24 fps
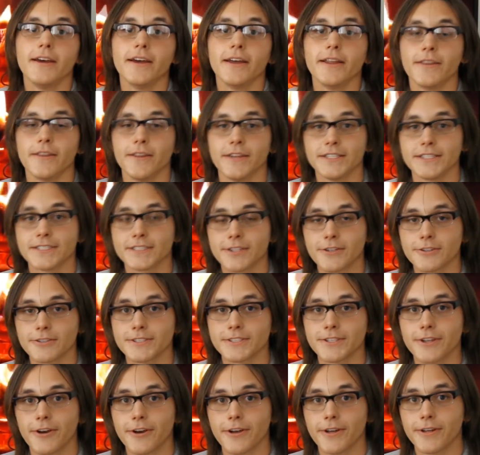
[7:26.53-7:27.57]
This all
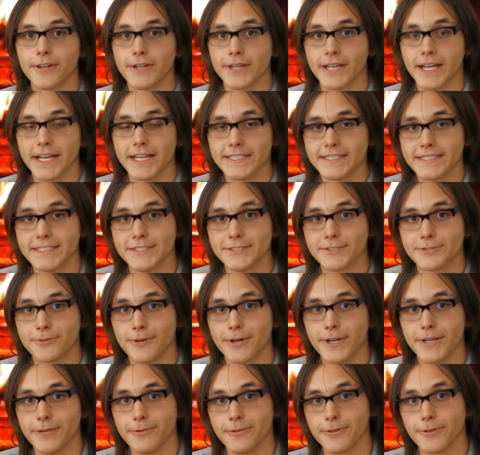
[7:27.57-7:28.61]
started in
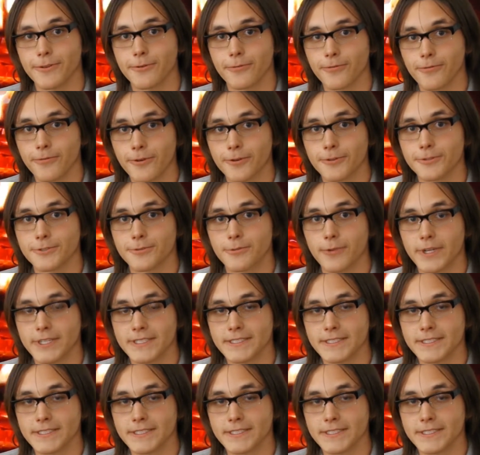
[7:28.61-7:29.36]
1920 with the first Red